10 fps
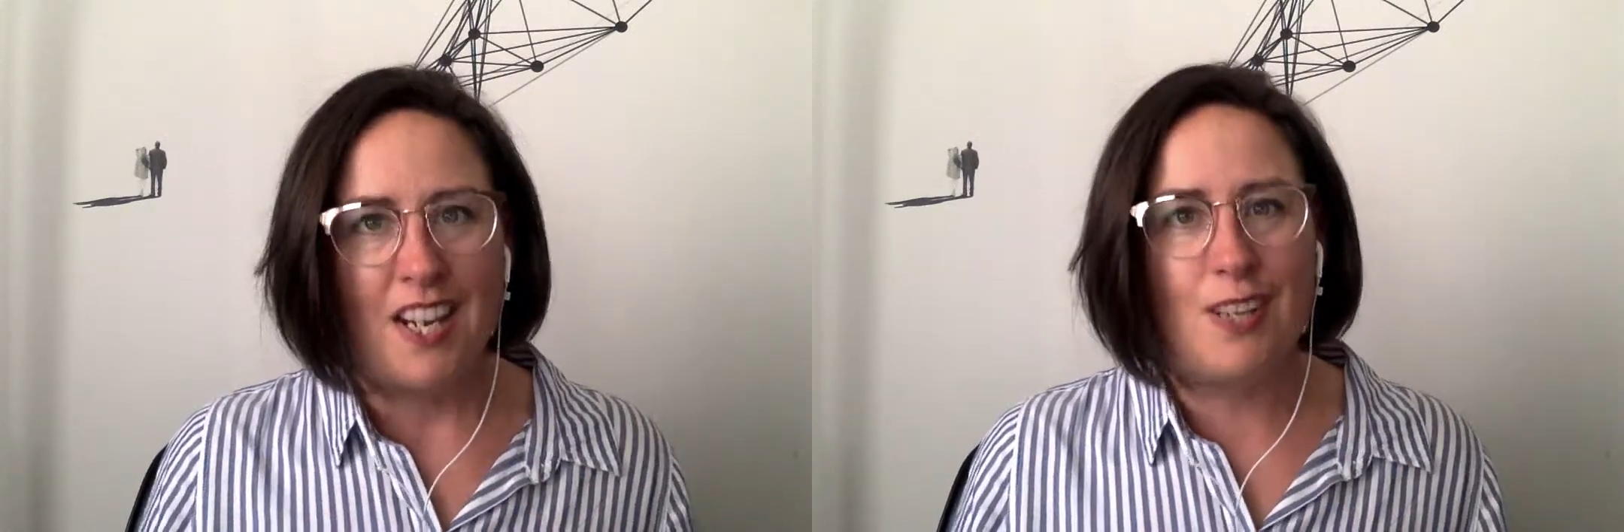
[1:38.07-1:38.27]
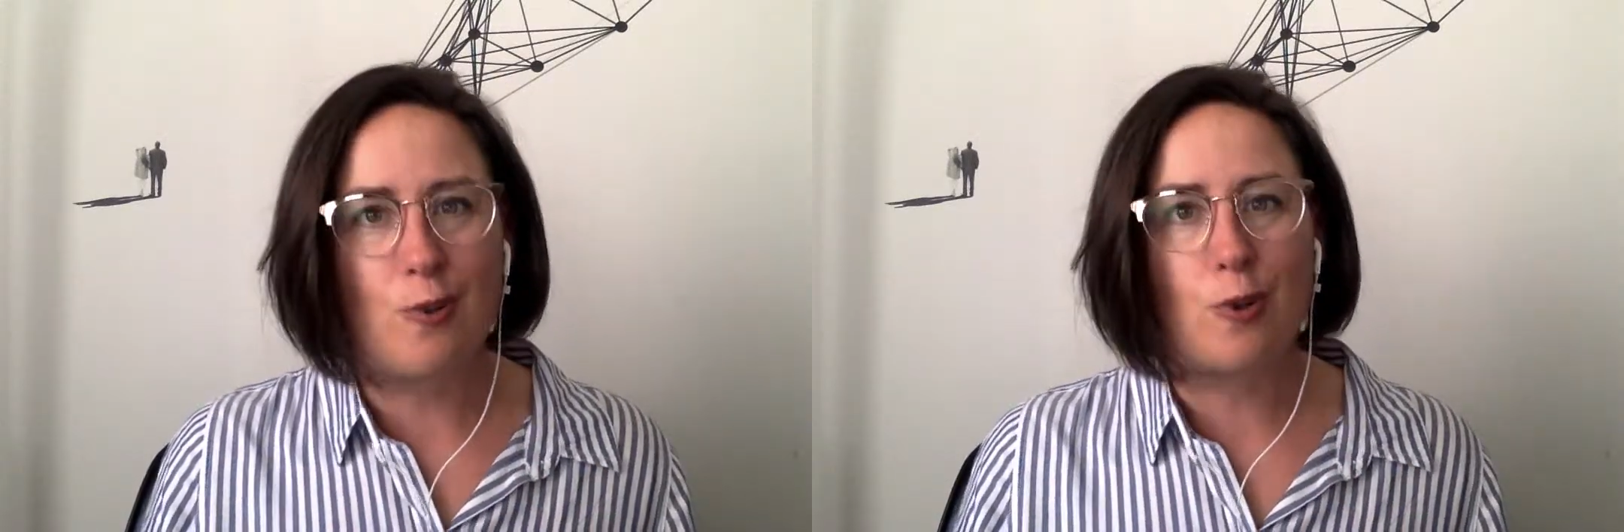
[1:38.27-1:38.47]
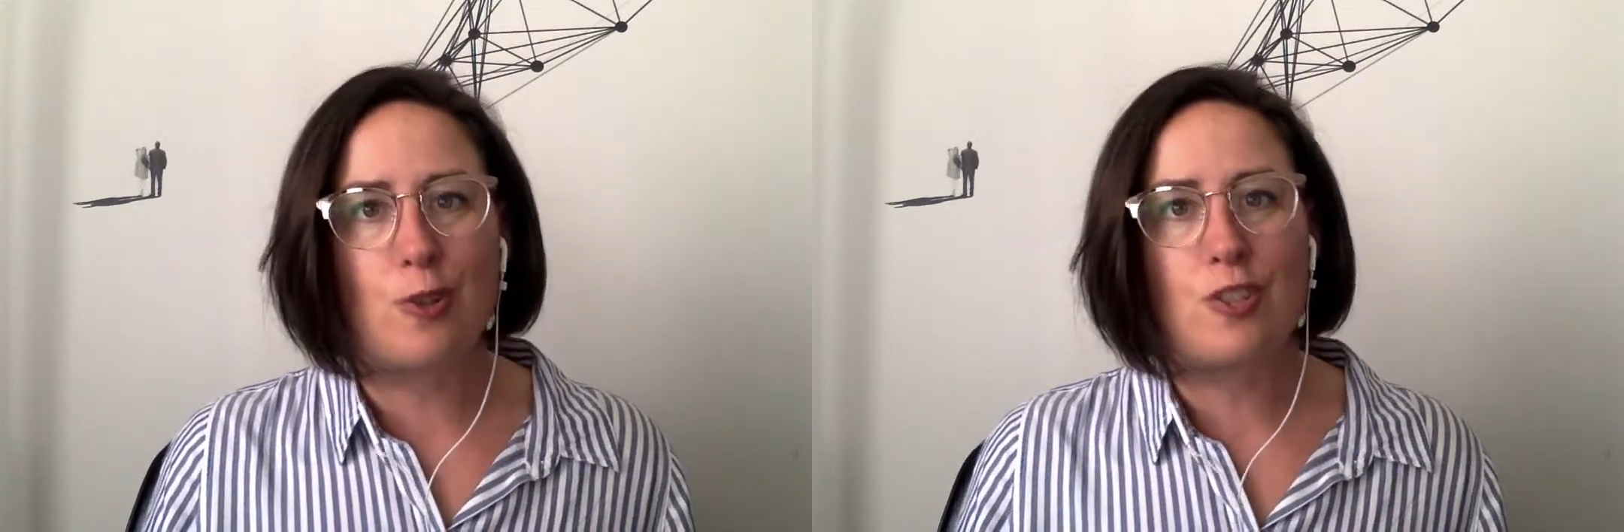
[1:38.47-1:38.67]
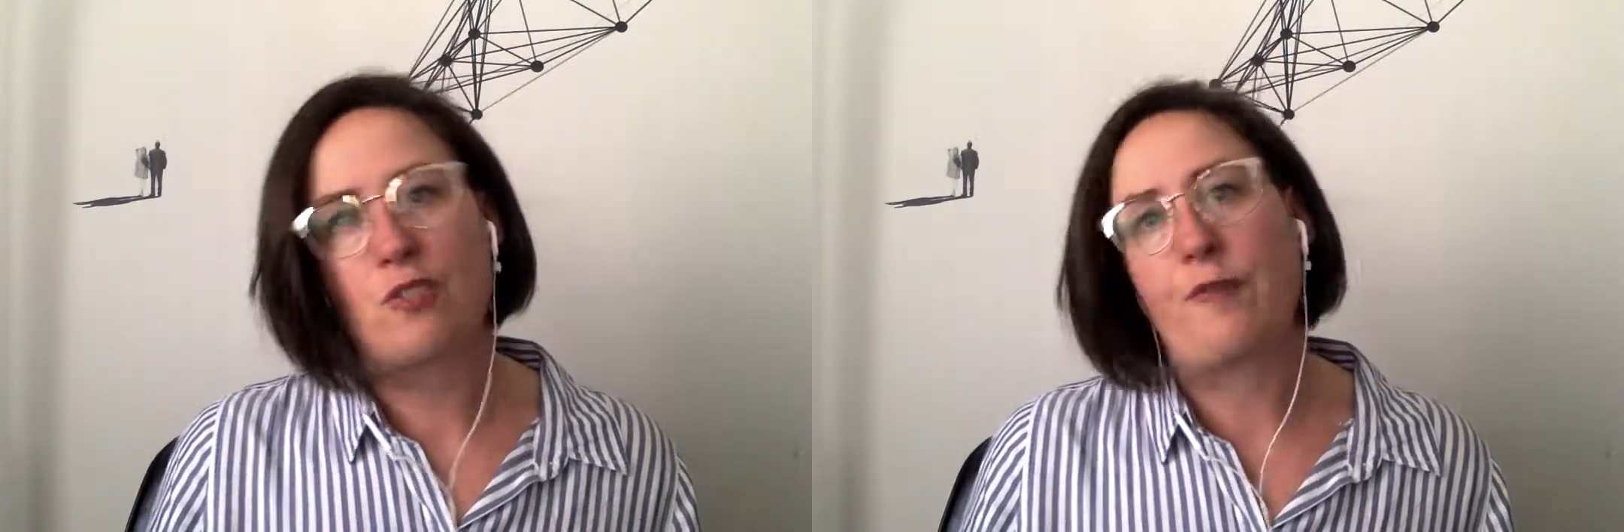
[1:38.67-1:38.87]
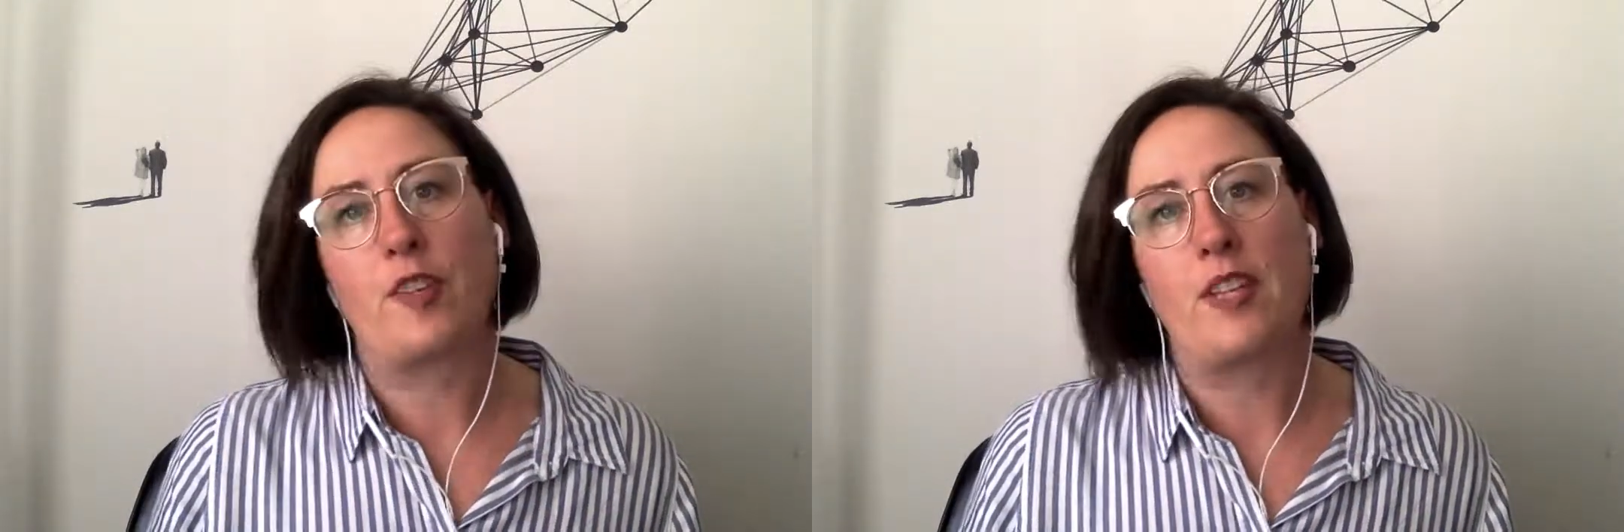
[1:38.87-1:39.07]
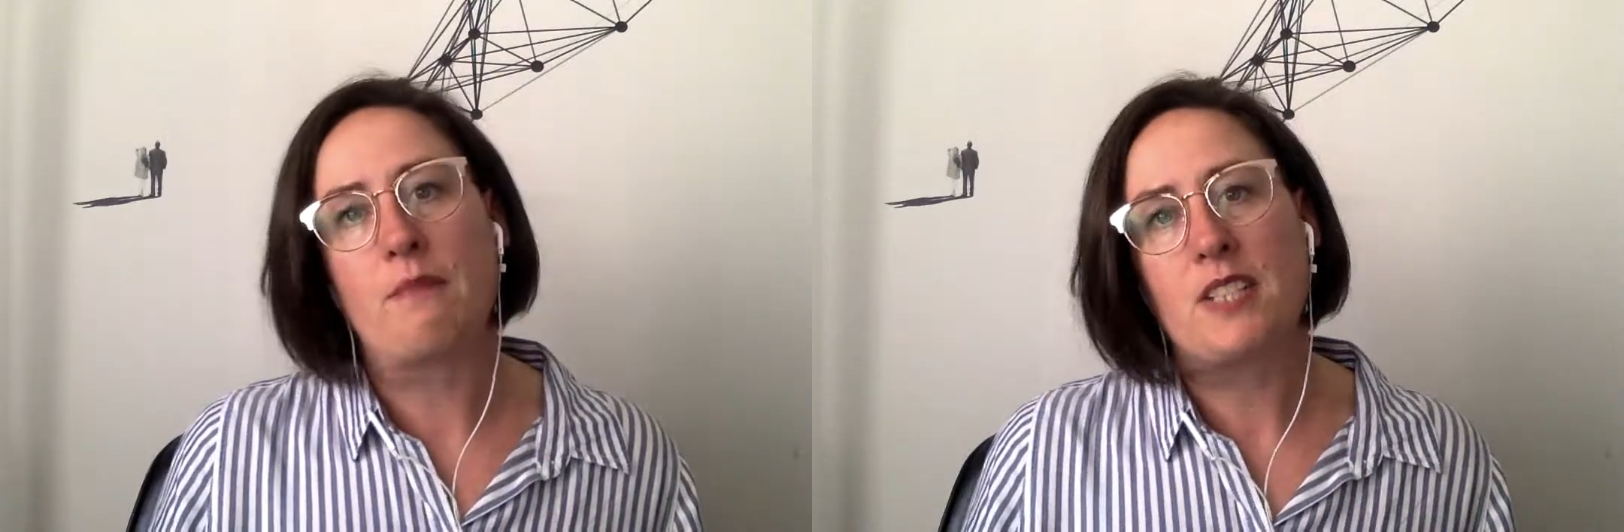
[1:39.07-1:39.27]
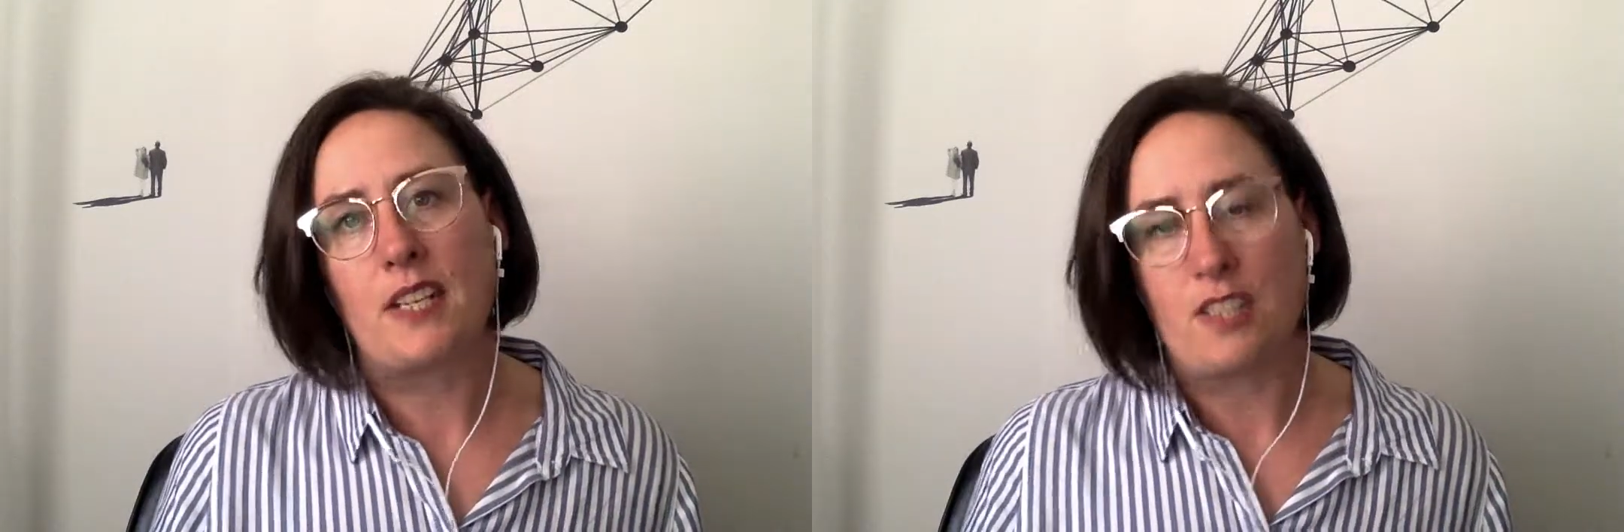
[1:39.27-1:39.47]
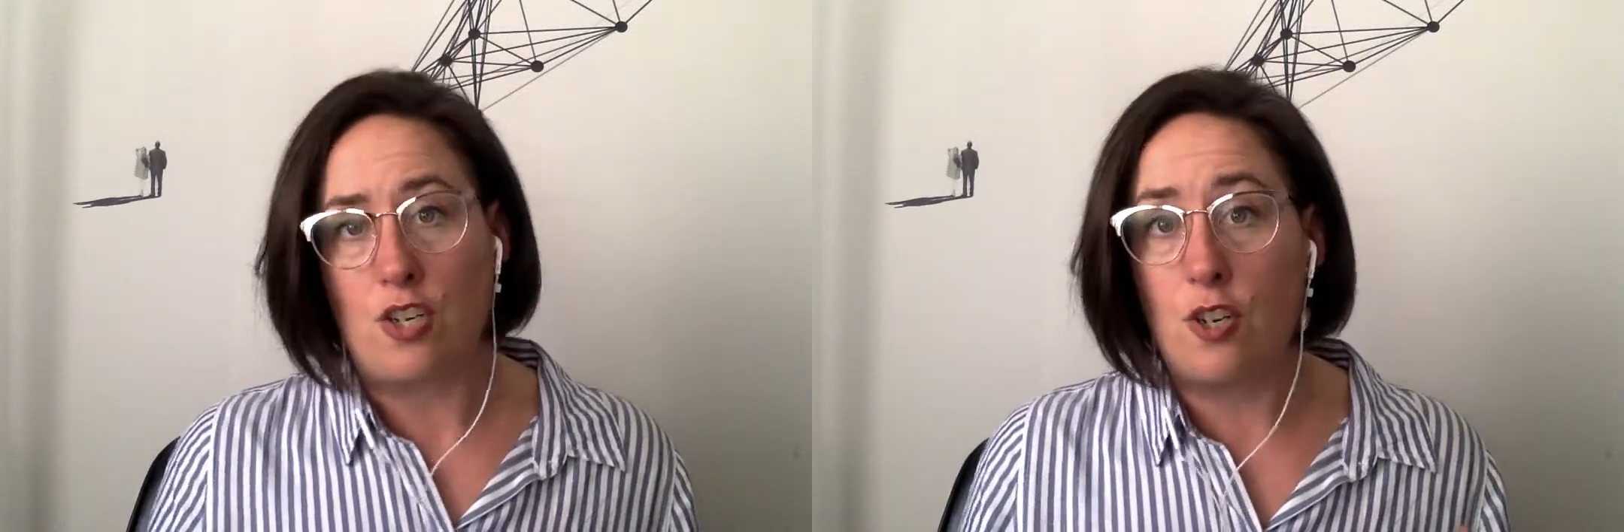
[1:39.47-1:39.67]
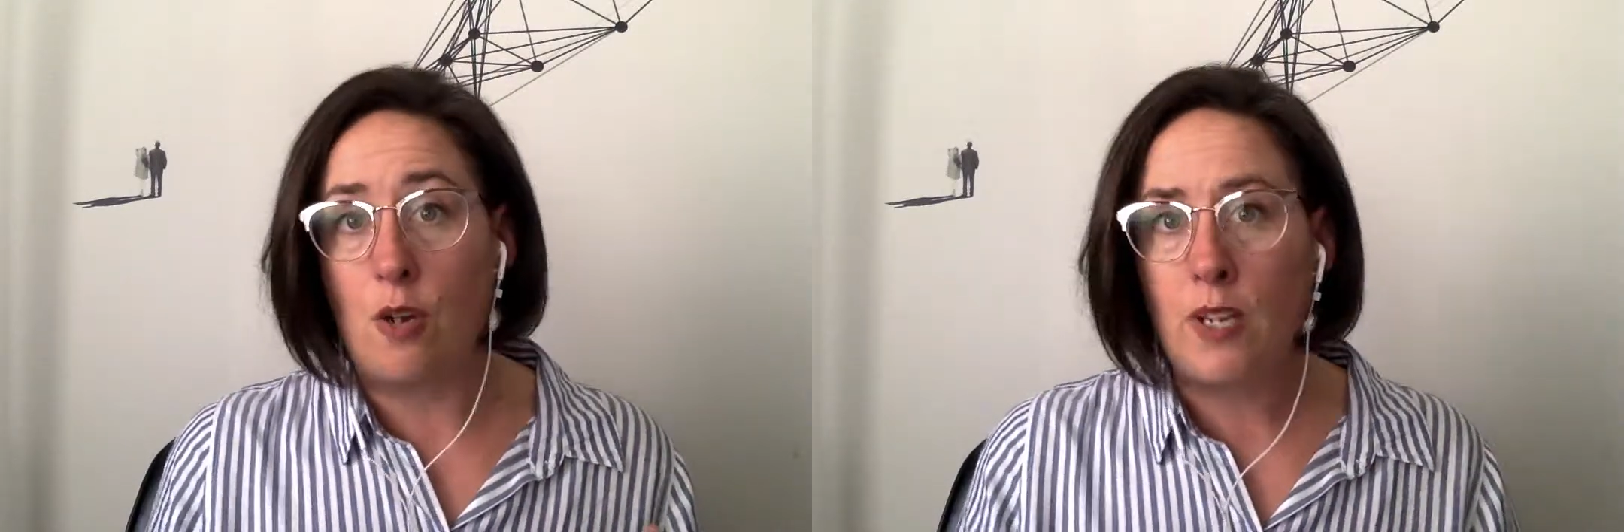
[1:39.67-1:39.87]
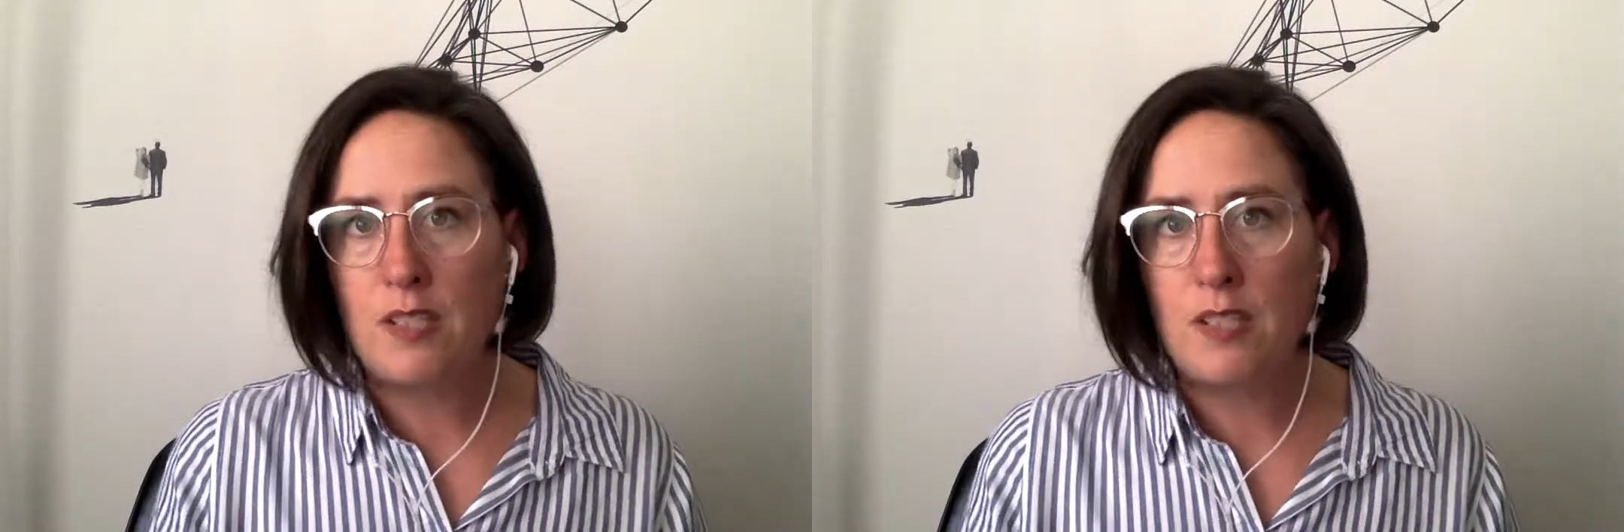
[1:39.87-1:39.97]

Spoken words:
in order for them to get to know